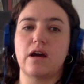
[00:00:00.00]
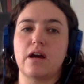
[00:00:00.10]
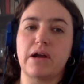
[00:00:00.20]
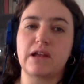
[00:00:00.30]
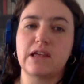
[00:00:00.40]

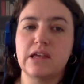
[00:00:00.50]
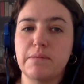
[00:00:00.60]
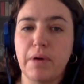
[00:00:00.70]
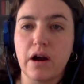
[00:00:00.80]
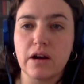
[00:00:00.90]
about a key
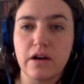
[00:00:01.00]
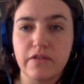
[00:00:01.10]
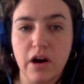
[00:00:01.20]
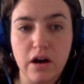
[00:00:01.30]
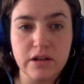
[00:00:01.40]
part
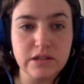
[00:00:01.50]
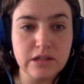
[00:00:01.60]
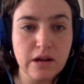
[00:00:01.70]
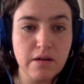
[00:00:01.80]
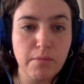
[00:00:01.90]
of
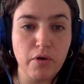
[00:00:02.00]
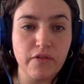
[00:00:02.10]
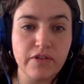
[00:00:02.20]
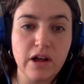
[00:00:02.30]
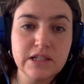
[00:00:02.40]
Kant's moral
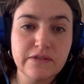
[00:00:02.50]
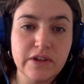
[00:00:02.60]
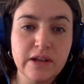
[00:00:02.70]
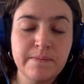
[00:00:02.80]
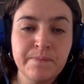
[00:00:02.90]

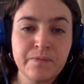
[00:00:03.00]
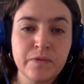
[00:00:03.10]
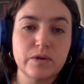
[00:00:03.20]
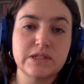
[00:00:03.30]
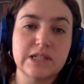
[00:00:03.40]
philosophy,
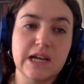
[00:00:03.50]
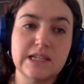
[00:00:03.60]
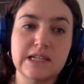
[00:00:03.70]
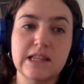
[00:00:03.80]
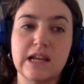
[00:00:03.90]
which is the
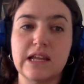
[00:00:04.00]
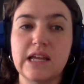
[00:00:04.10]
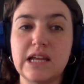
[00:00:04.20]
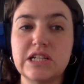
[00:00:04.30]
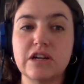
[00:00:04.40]
idea that
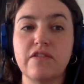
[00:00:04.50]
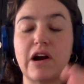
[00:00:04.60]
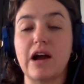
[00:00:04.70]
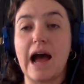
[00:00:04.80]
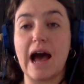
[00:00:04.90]
each of
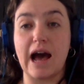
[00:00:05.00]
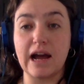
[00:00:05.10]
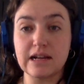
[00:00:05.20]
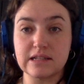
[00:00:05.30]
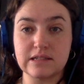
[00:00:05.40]
our
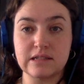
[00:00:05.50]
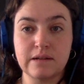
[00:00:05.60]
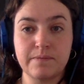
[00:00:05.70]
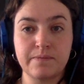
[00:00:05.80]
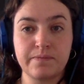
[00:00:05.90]
acts,
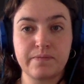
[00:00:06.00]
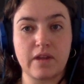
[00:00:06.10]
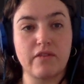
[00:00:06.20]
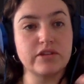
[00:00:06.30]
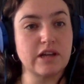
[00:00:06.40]

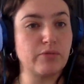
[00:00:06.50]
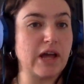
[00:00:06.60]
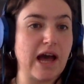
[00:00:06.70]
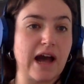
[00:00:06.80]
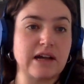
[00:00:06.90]
every time we
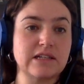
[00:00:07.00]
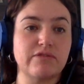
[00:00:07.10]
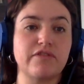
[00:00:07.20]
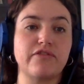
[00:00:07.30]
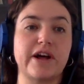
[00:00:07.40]
act, it
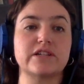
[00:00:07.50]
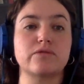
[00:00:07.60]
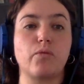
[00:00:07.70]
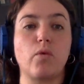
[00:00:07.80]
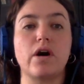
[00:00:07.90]

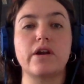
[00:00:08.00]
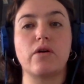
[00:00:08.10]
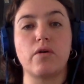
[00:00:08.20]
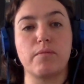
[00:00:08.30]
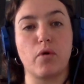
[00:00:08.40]
reflects one
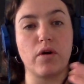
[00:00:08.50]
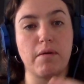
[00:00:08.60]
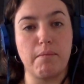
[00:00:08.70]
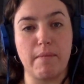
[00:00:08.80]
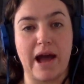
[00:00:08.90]
or more
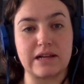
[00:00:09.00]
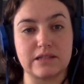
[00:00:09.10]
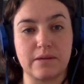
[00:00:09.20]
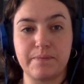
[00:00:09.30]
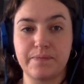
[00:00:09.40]

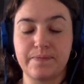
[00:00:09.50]
maxim.